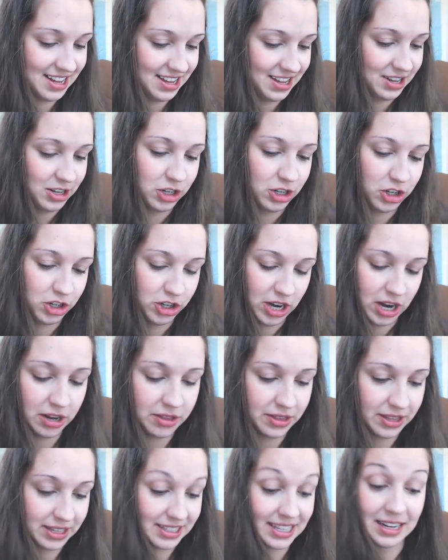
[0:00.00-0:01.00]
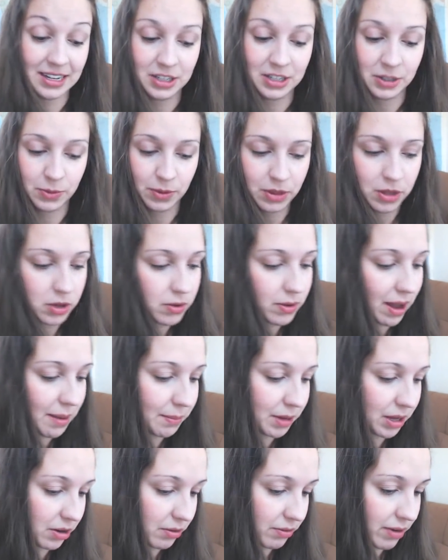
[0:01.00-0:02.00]
to share this sentence with you. I'm
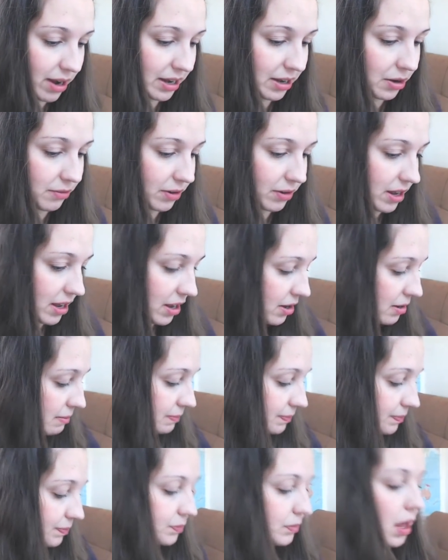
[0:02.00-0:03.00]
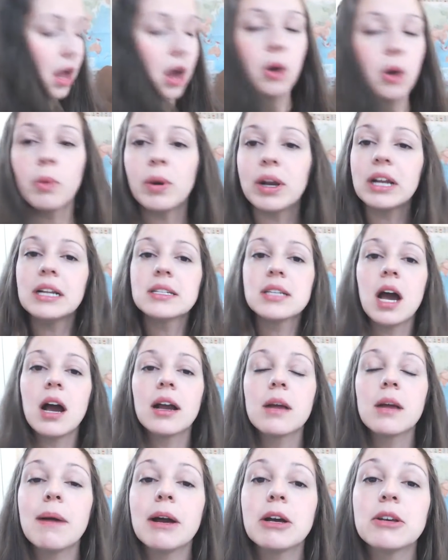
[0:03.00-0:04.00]
going to write it over here. We're going to
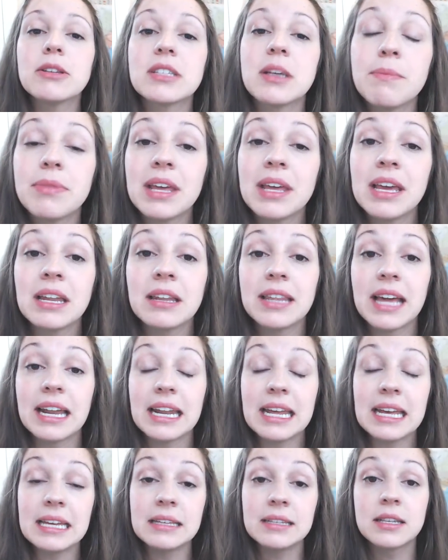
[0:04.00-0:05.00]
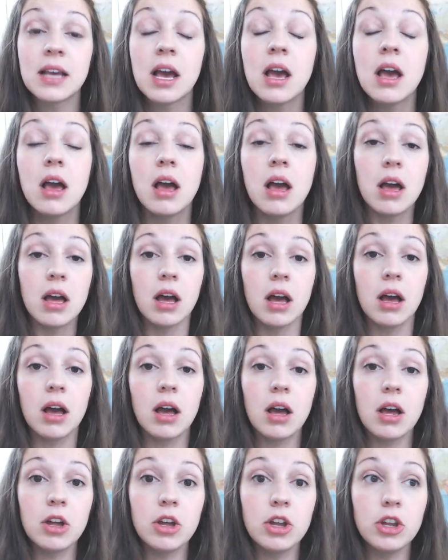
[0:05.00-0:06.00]
talk about something that is
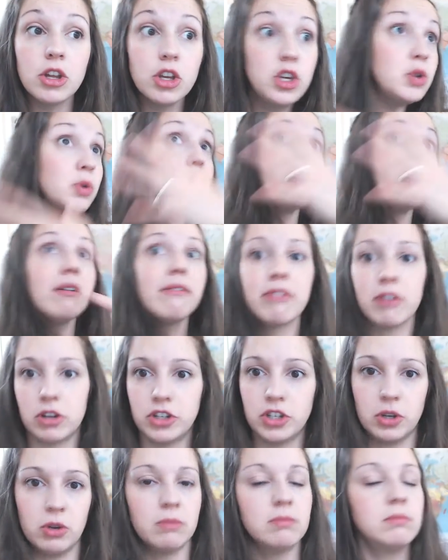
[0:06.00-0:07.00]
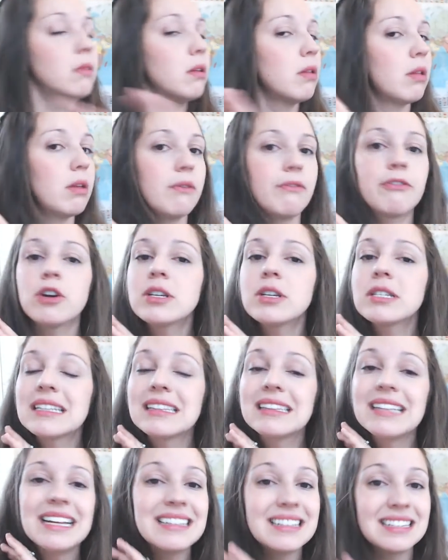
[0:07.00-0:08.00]
universal. First,
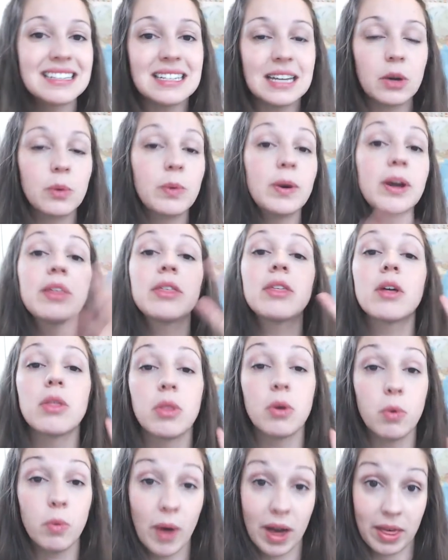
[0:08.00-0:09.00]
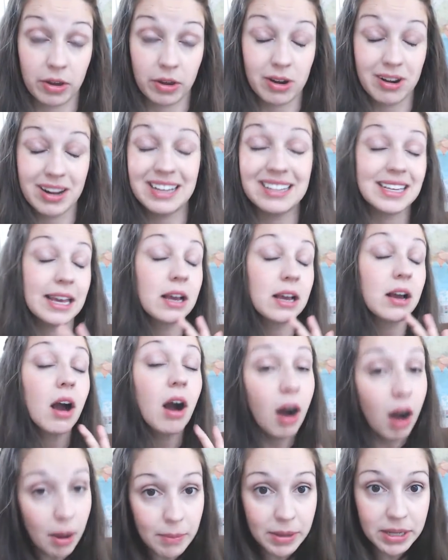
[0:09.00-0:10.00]
let's stick with the weather. It's a
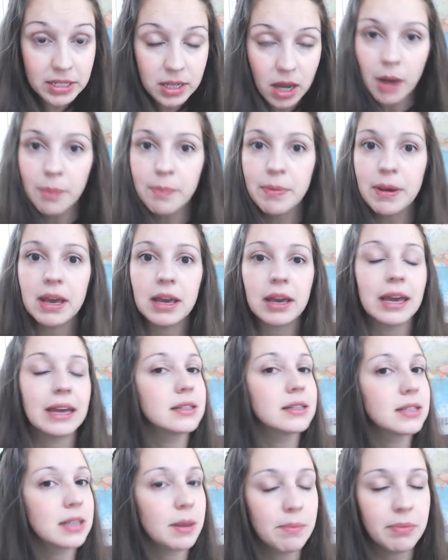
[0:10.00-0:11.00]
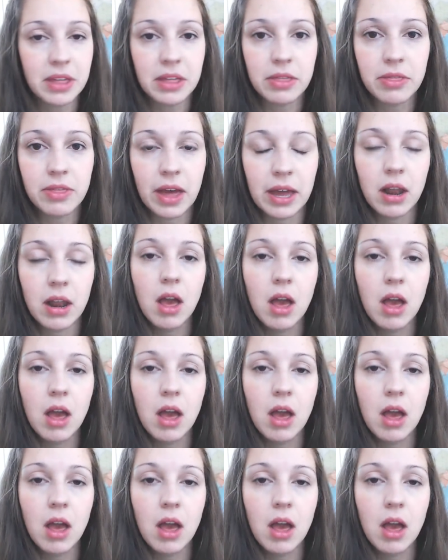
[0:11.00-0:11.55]
common topic. It's something that